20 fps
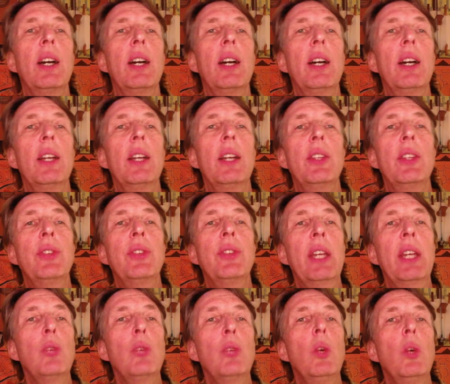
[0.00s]
The
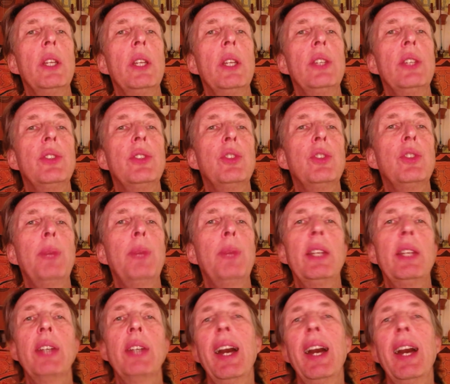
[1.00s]
second one is to spend
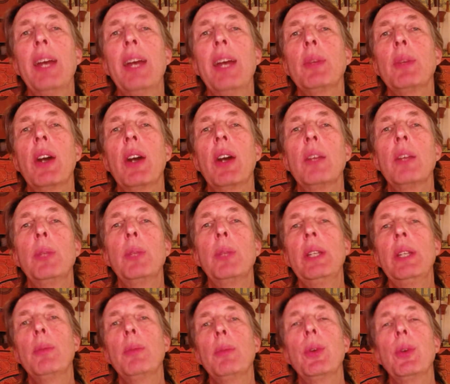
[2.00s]
time
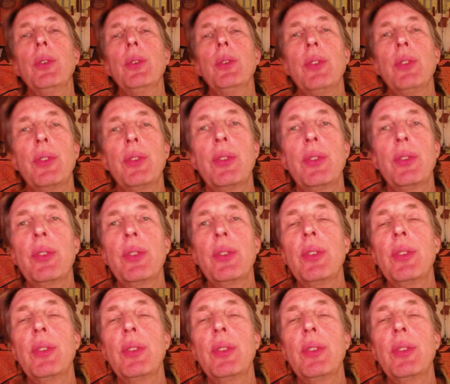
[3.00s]
contemplating birds